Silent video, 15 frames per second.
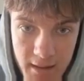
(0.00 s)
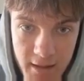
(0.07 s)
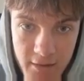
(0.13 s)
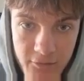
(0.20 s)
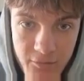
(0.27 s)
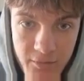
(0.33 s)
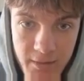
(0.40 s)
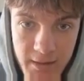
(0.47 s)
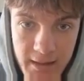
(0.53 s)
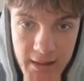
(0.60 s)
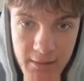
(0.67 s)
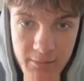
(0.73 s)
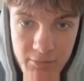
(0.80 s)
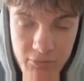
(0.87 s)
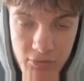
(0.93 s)
Have
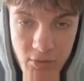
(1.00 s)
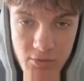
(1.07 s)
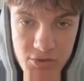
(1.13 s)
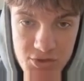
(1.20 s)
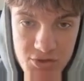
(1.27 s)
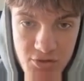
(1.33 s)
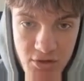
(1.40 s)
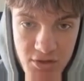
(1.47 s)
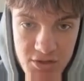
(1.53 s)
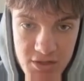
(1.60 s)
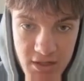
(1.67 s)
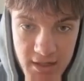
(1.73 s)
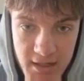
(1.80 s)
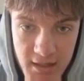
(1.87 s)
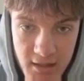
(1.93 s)
we broke
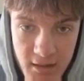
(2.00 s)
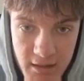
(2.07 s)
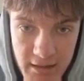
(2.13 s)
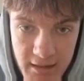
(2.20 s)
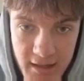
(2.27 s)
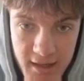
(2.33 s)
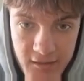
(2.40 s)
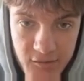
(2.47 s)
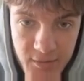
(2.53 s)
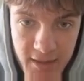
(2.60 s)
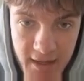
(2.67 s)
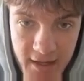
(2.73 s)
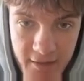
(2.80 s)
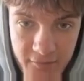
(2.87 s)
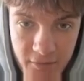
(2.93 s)
structure here? Yes, we
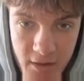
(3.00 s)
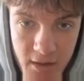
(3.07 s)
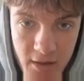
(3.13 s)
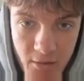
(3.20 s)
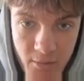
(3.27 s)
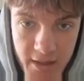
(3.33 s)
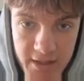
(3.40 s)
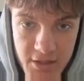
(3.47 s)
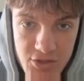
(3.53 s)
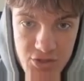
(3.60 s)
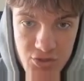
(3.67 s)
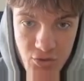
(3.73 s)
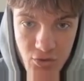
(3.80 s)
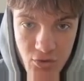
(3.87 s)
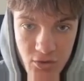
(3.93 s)
have. We're going to
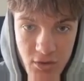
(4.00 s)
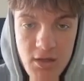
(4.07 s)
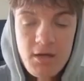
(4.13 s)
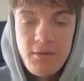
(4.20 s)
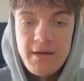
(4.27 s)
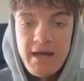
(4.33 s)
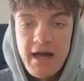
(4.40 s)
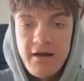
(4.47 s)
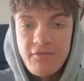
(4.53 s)
short, we're going to